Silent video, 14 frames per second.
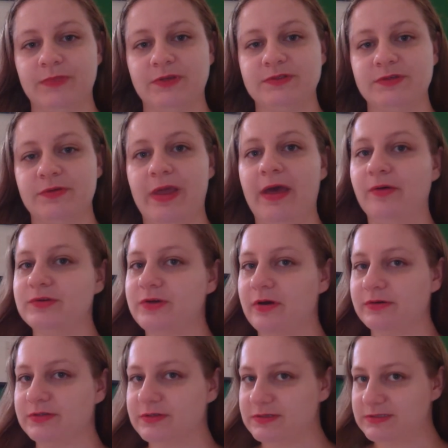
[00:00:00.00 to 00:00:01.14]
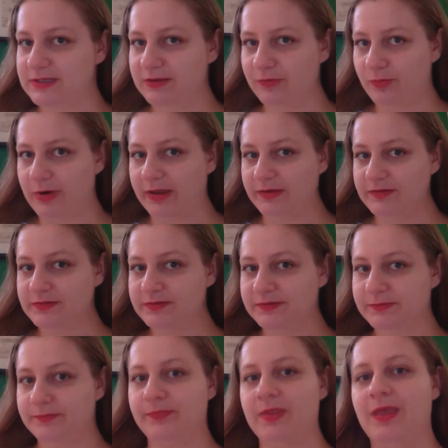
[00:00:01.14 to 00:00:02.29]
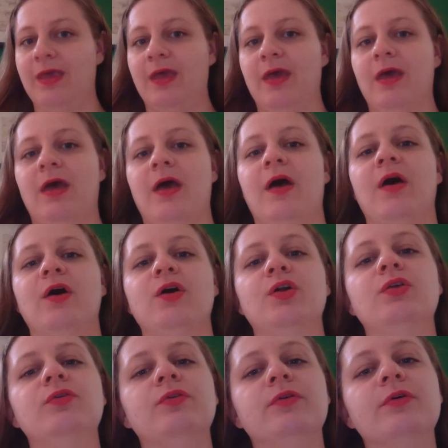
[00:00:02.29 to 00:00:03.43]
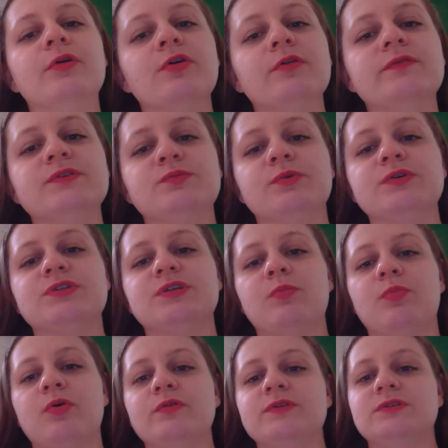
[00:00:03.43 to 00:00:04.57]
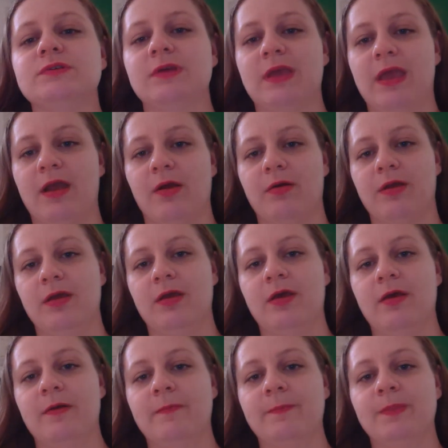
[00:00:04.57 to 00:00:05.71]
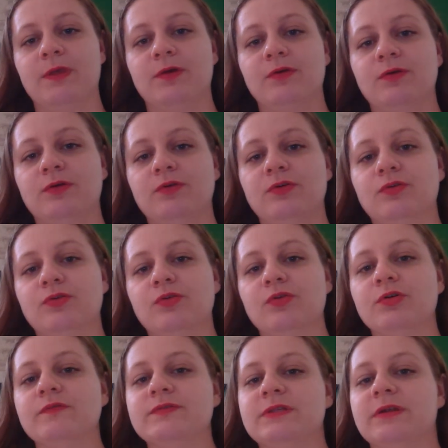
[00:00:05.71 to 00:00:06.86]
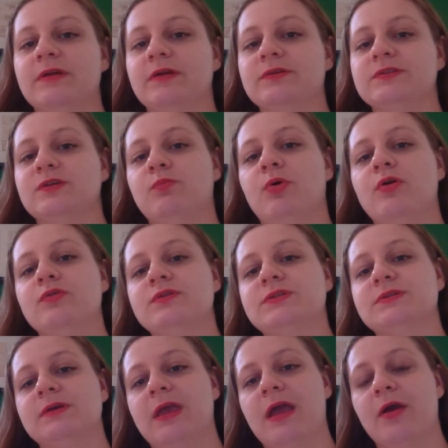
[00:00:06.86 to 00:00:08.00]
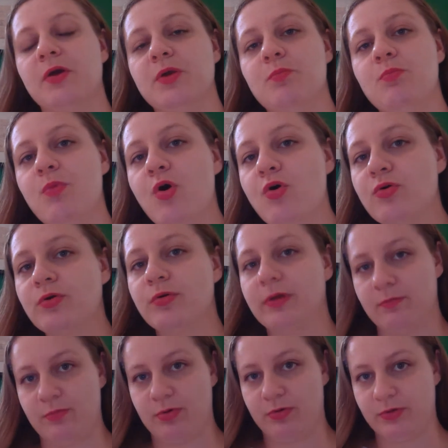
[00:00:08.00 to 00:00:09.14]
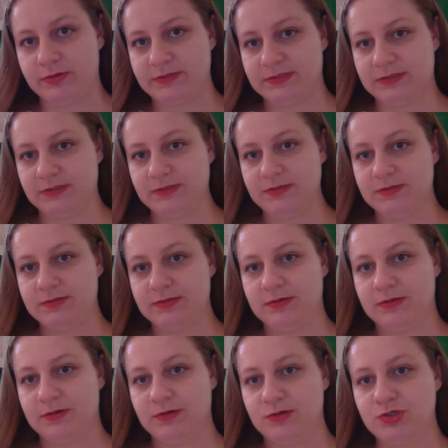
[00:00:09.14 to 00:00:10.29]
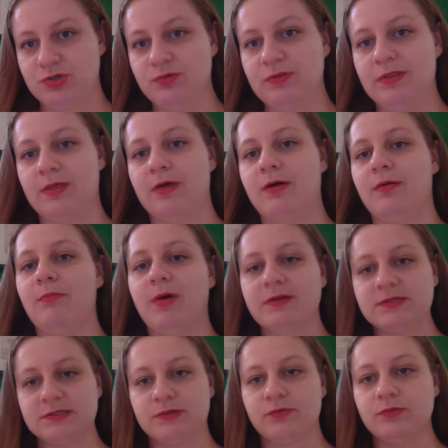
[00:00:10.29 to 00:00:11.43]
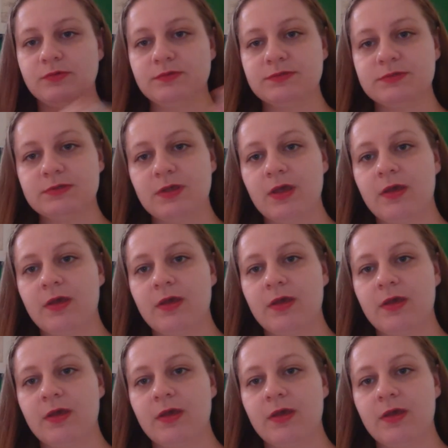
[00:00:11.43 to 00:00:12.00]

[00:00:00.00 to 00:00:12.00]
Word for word: So now Dr. Still writes nerves were supposed to carry nerves that are supposed to carry motor impulses to the muscles